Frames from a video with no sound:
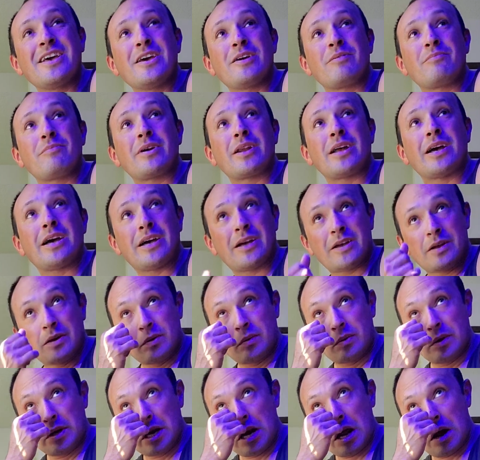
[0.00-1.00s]
But
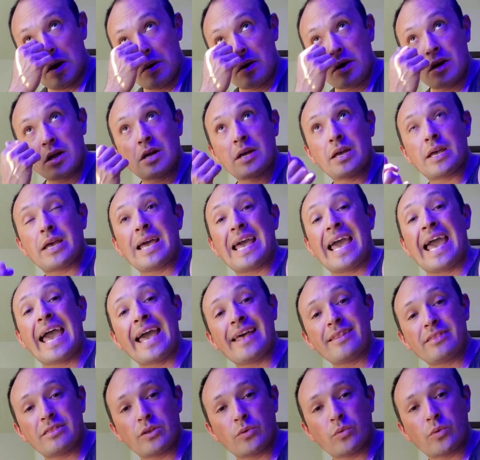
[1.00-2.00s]
right now I'm gonna
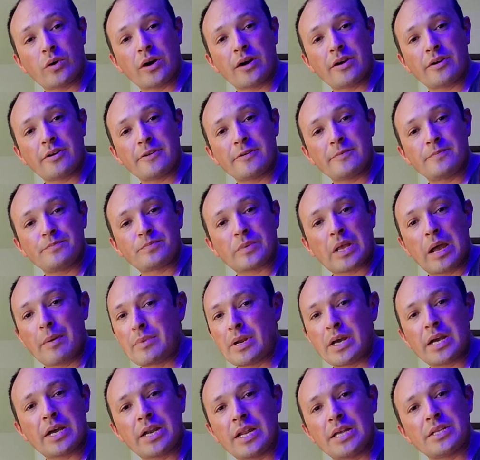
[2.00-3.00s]
add the water. I'm
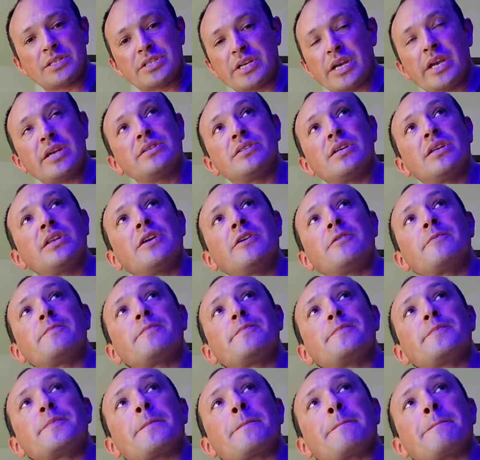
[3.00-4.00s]
not gonna change any.
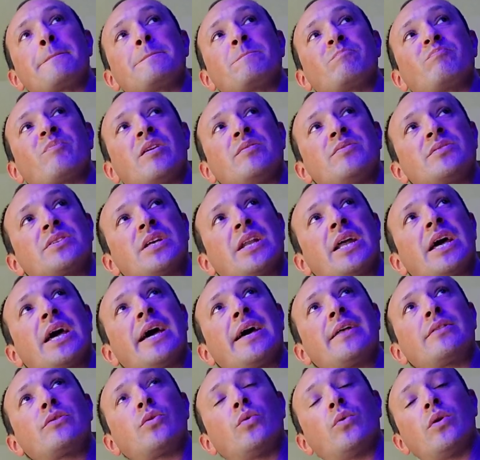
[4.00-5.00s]
I'm just gonna
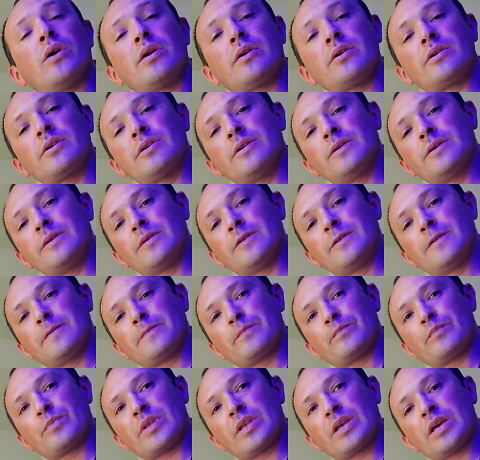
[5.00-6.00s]
add the water,
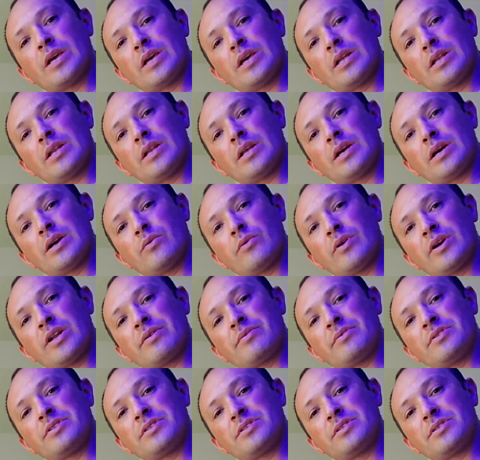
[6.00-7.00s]
and
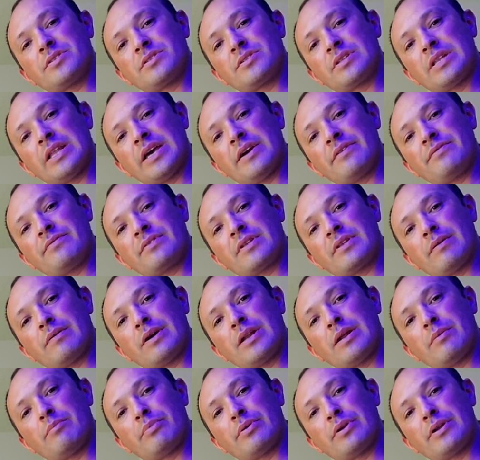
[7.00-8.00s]
whatever's left, I'm
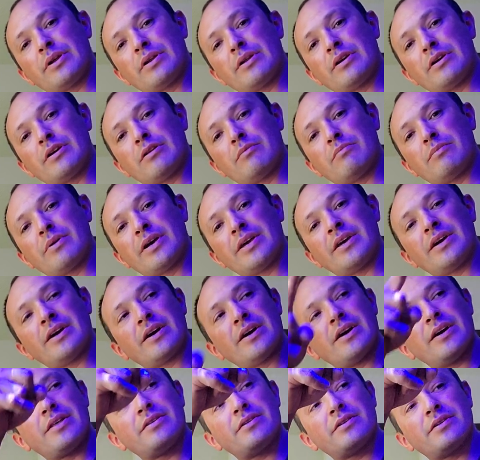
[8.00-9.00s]
gonna put it on my
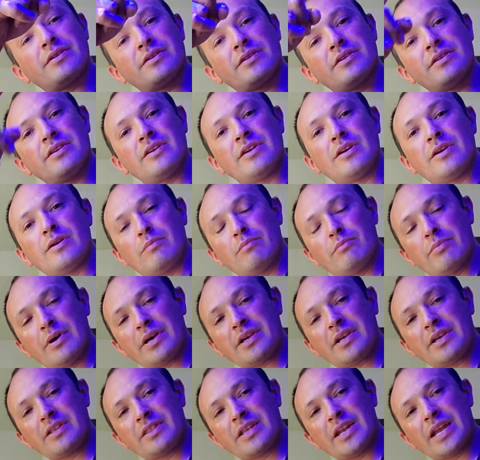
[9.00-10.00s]
other
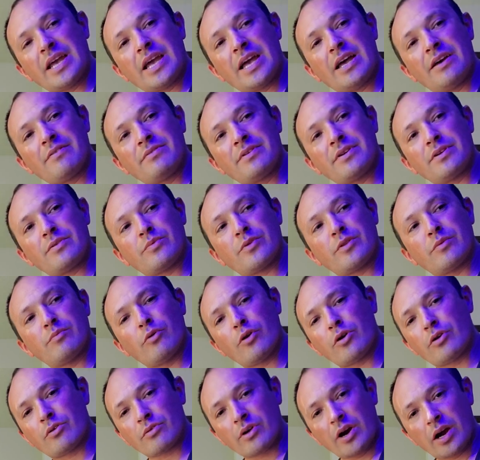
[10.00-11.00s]
bucket that I have there with
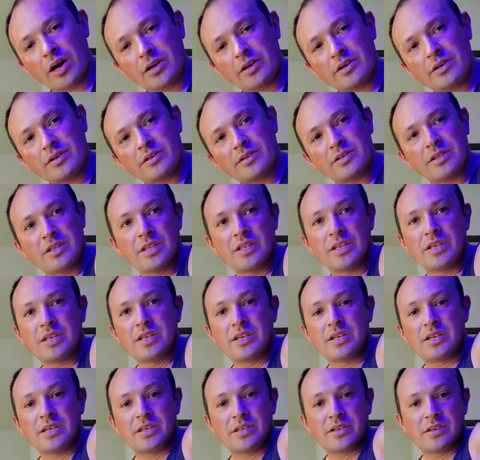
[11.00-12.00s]
more rock,
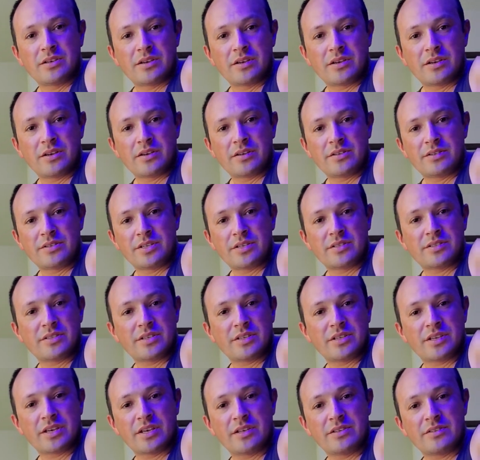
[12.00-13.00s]
just in
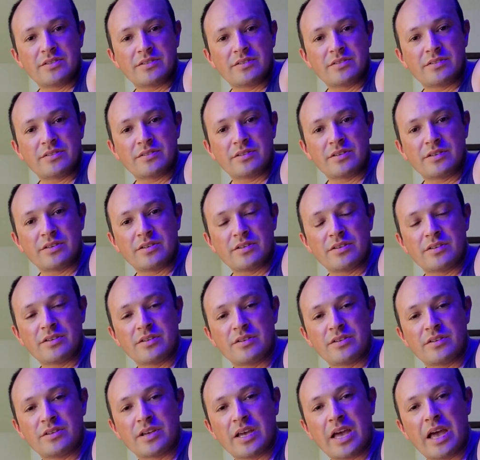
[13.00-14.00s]
case.
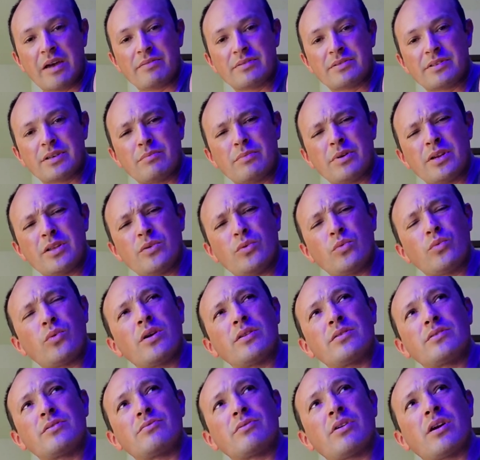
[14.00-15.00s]
have somebody who
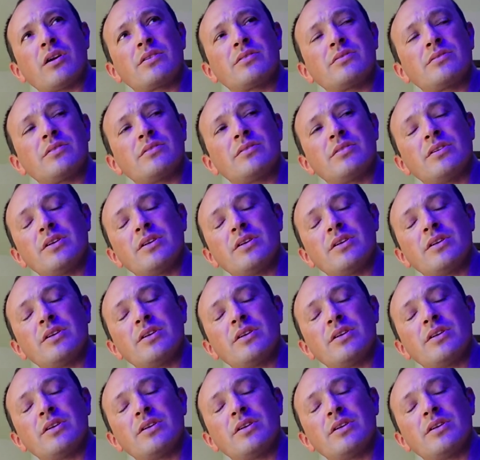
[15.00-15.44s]
wants rock, so